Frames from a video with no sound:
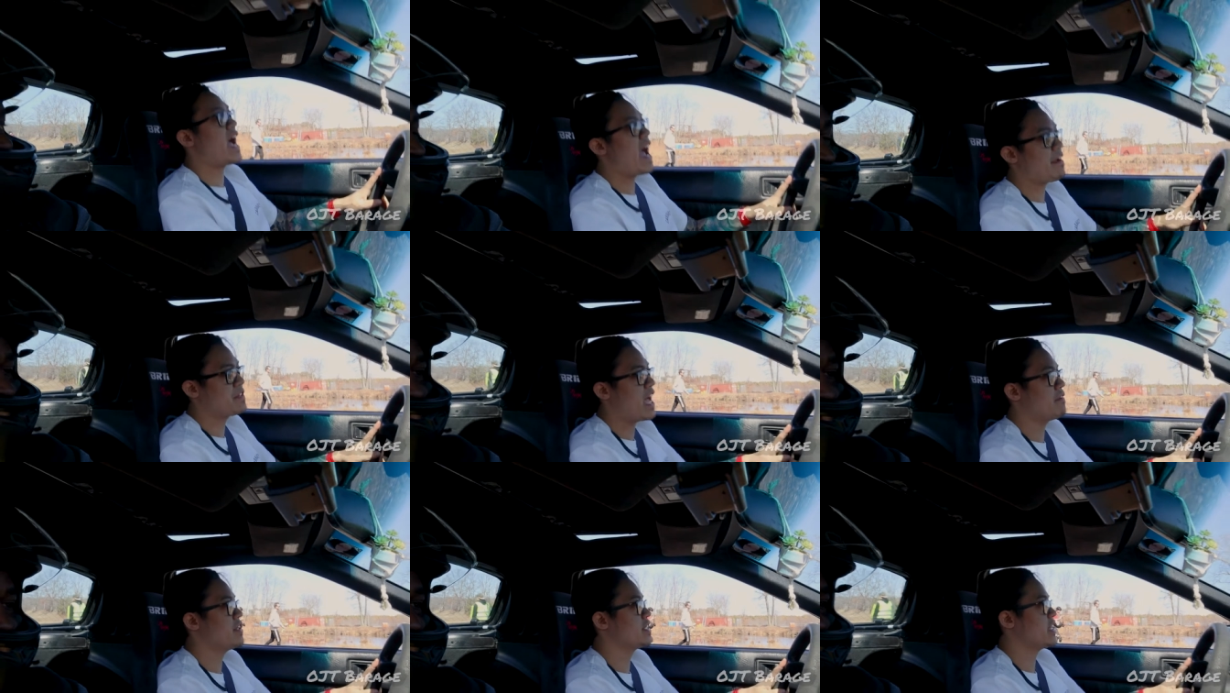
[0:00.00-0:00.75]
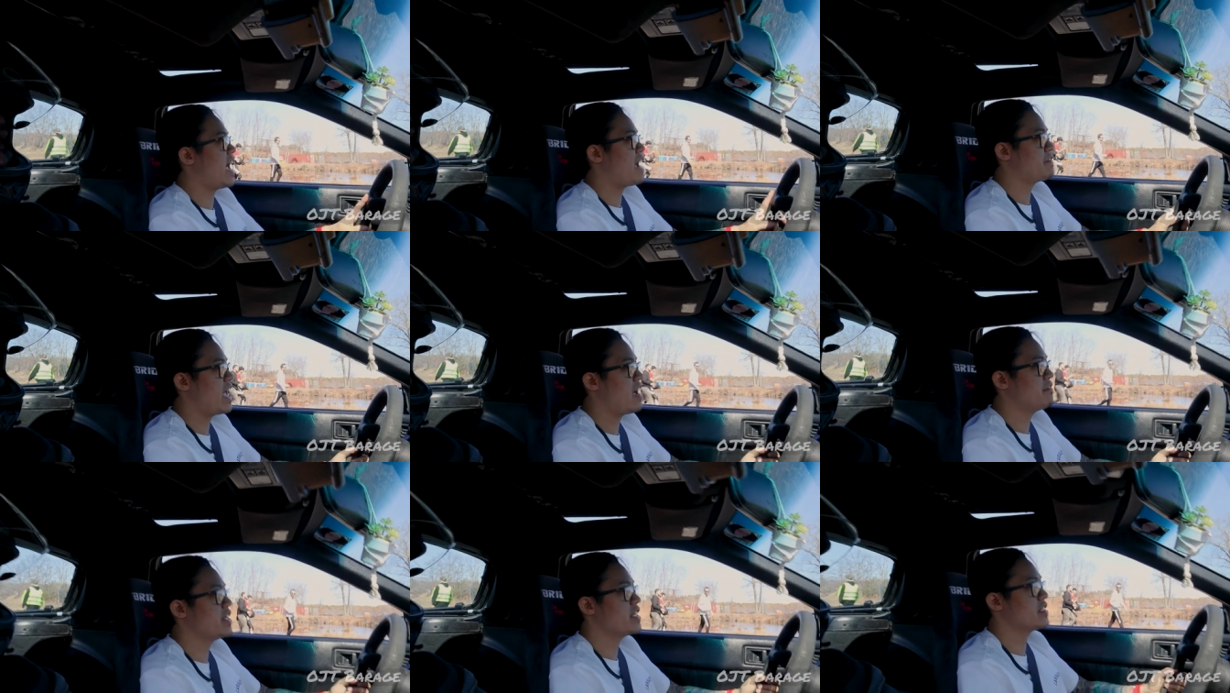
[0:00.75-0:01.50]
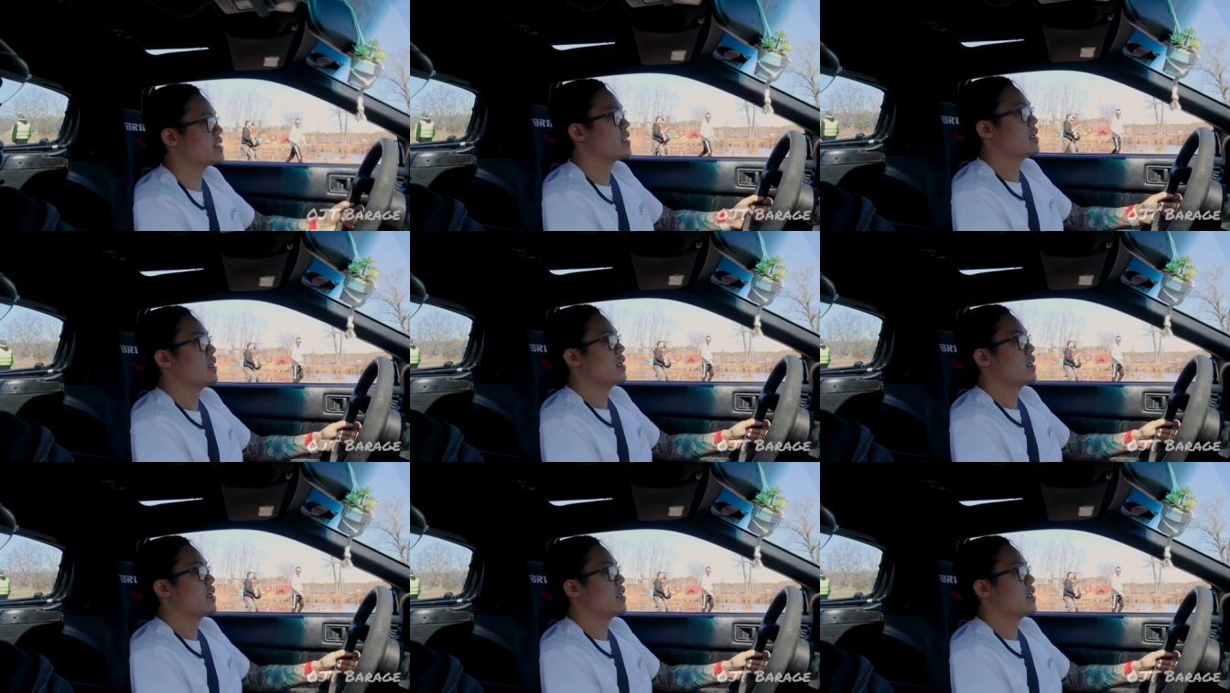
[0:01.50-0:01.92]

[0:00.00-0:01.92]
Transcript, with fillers: I have to have this, I have to have this,